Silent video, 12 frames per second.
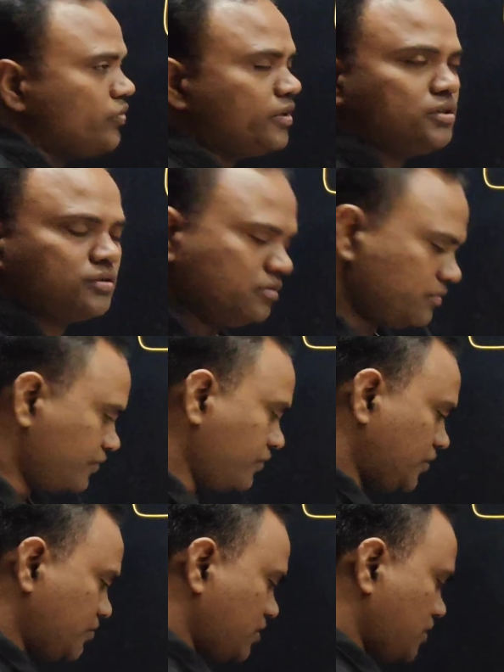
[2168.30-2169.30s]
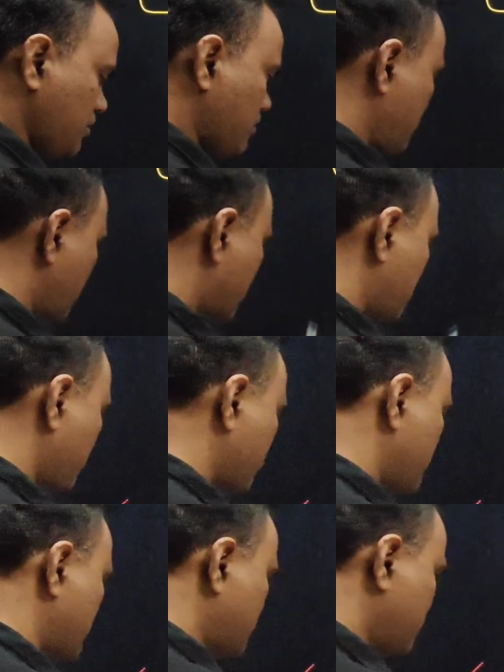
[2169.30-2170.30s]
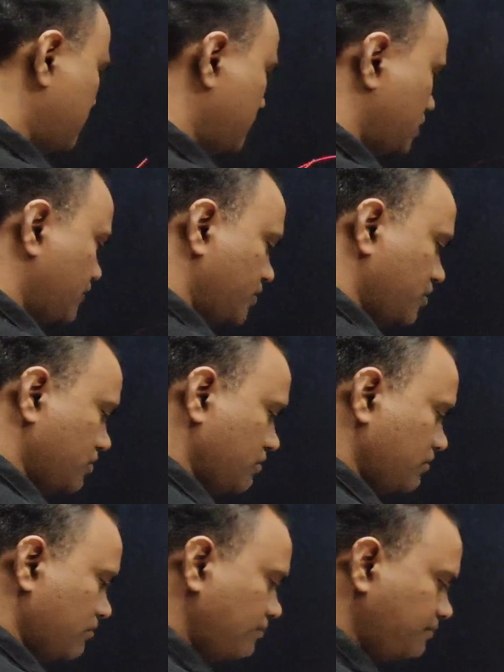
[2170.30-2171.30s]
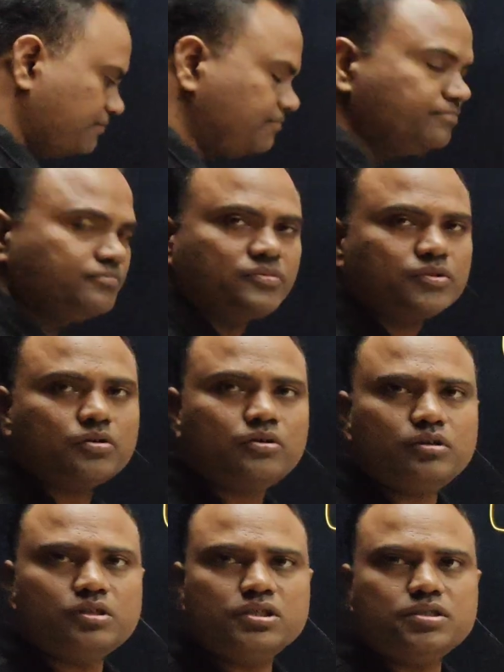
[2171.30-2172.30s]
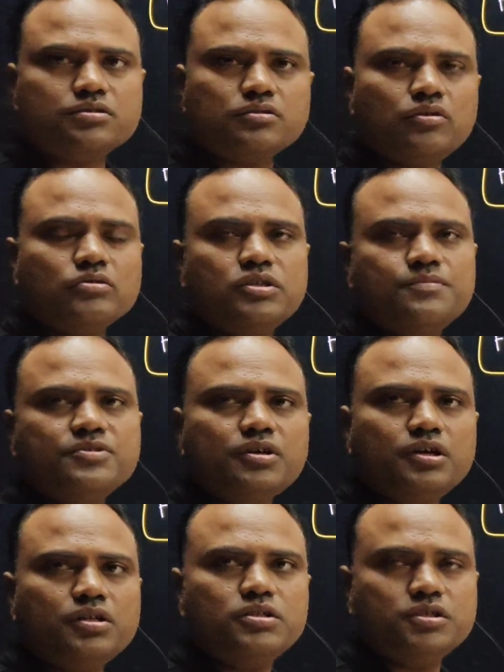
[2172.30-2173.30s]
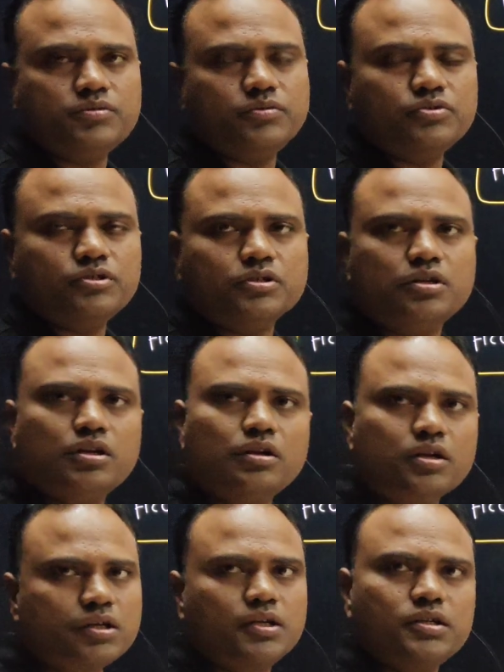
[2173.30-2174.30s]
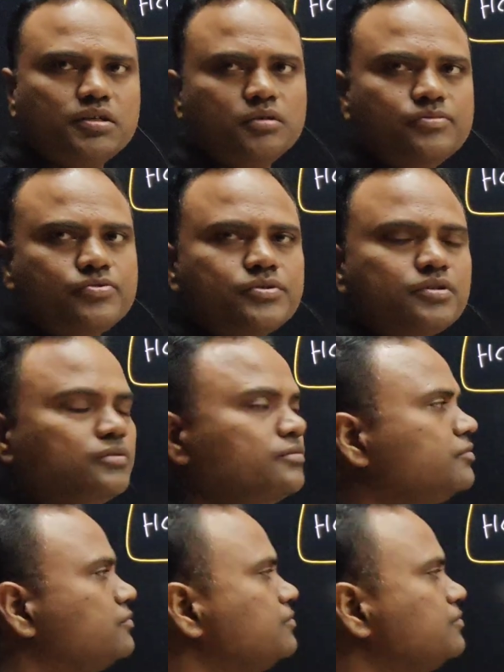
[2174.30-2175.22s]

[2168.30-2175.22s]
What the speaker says: doing first year GOC revision. All these concepts are in GOC, General Organic Chemistry.